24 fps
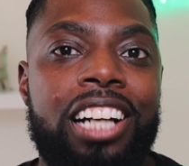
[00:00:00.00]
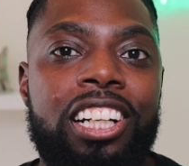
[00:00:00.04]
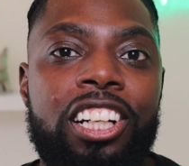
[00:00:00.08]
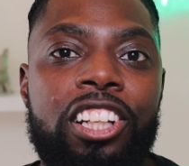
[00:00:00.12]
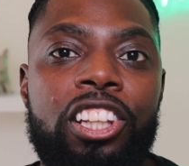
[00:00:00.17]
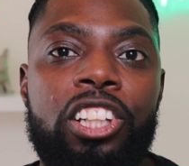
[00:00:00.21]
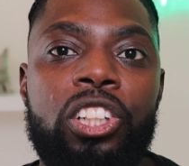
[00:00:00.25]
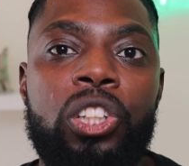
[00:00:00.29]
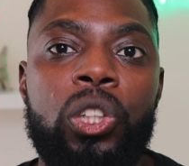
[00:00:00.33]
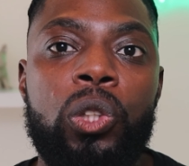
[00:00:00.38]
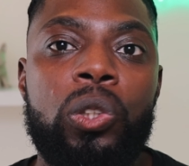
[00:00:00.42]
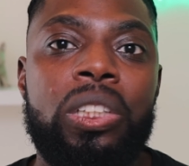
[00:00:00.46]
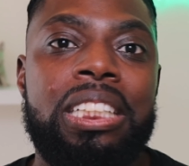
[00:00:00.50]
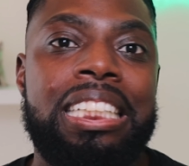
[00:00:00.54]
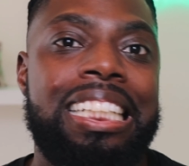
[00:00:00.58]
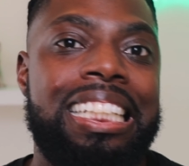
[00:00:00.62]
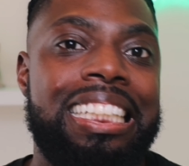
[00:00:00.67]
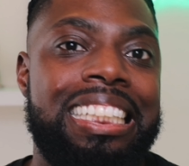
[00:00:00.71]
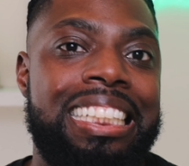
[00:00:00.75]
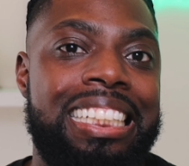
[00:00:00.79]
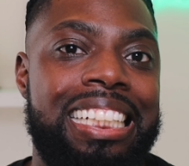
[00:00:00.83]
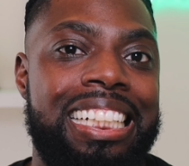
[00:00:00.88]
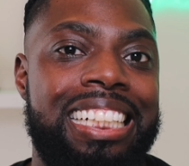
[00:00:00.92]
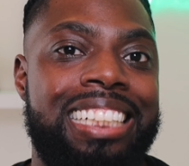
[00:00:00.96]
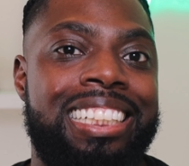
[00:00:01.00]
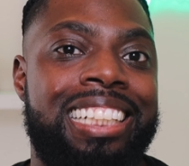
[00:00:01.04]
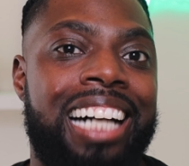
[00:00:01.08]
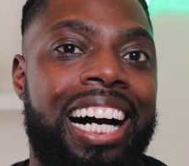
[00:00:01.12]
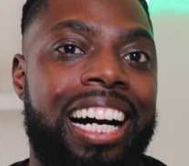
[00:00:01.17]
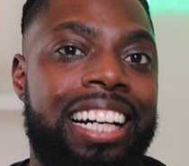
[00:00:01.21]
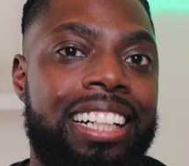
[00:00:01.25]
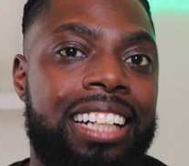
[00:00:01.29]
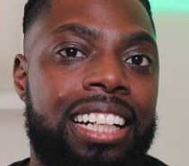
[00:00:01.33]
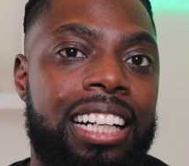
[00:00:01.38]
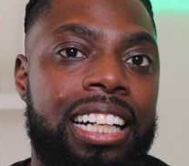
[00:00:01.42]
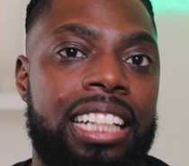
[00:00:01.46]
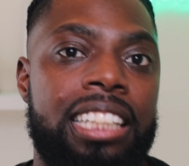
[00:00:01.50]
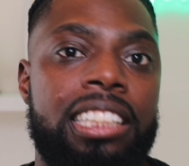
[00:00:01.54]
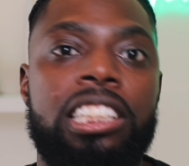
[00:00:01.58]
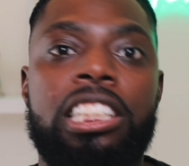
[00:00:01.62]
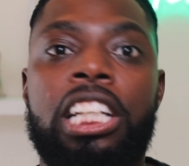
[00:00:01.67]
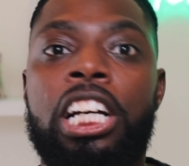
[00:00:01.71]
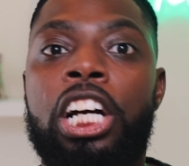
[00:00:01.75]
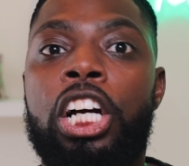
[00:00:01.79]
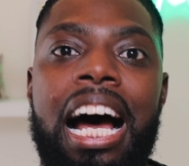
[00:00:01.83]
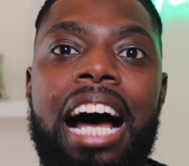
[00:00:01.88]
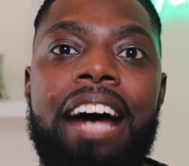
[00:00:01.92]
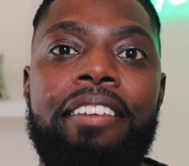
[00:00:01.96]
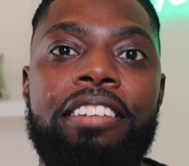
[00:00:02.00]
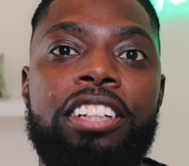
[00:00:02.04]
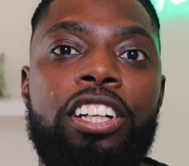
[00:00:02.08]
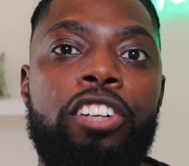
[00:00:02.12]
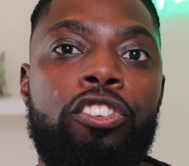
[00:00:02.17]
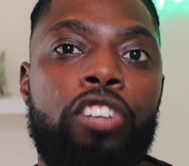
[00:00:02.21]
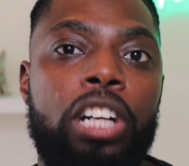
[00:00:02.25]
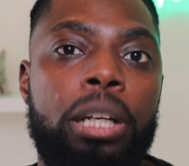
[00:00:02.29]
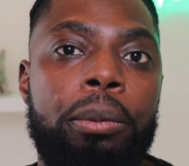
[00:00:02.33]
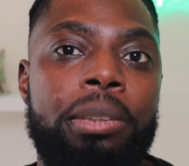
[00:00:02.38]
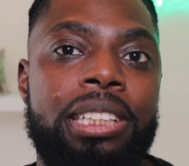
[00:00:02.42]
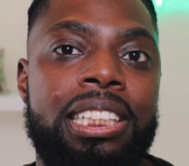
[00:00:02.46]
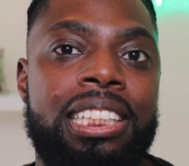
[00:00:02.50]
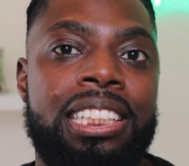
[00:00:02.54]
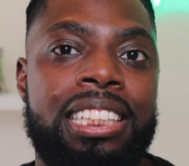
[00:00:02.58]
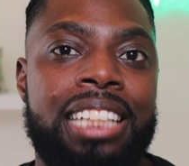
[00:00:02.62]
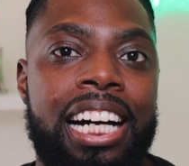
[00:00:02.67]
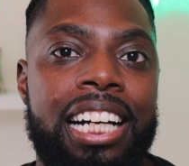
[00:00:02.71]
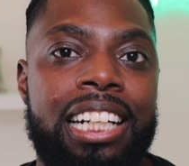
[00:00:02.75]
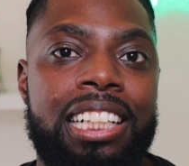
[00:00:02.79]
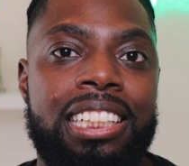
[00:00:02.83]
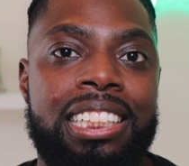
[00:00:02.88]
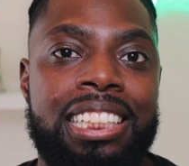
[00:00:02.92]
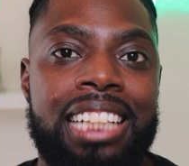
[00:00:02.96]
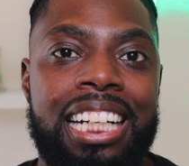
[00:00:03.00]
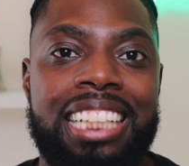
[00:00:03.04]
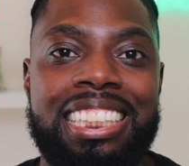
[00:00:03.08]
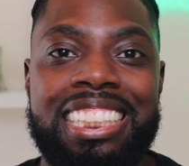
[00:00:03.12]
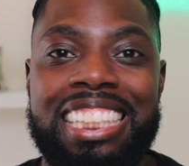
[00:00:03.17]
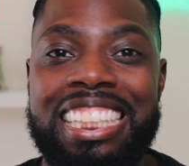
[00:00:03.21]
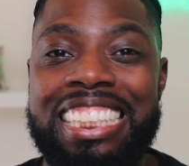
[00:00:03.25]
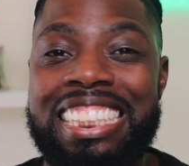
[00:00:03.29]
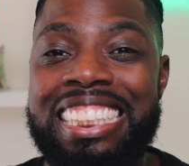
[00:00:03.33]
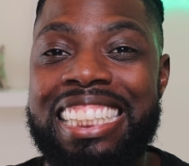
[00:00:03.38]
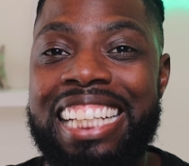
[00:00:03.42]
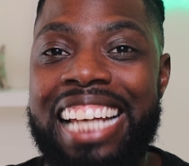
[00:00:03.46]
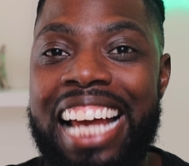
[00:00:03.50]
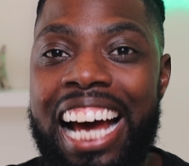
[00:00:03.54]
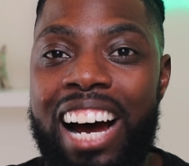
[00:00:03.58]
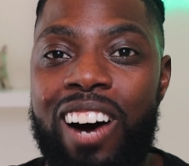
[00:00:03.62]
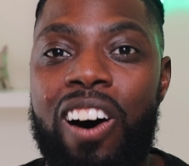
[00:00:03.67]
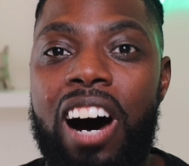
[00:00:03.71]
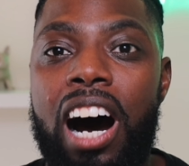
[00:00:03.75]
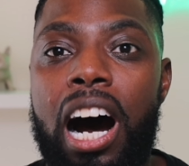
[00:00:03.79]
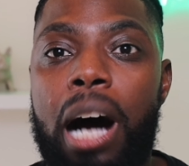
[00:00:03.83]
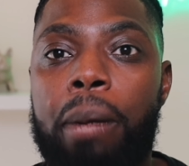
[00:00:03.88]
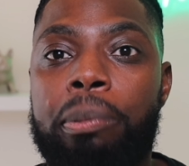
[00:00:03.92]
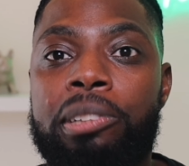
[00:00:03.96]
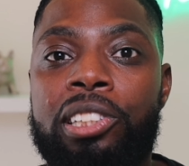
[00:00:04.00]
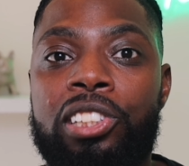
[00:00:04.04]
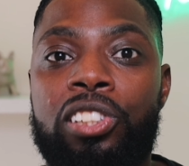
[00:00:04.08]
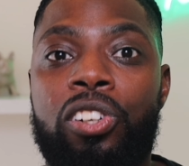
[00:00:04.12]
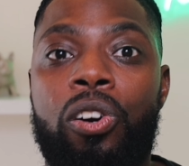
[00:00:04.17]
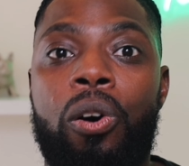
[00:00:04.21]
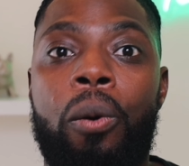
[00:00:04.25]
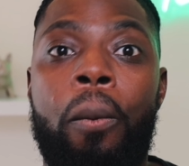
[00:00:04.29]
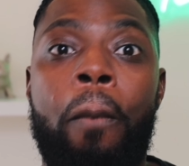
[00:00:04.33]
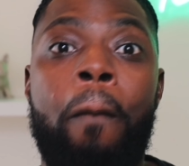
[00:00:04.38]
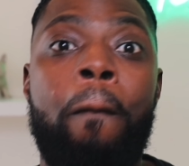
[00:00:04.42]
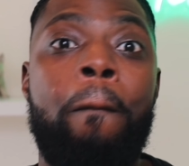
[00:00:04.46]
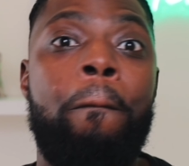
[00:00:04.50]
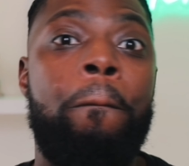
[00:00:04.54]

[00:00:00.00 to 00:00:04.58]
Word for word: under the new C D C guidelines, having a rabies titer test is now optional,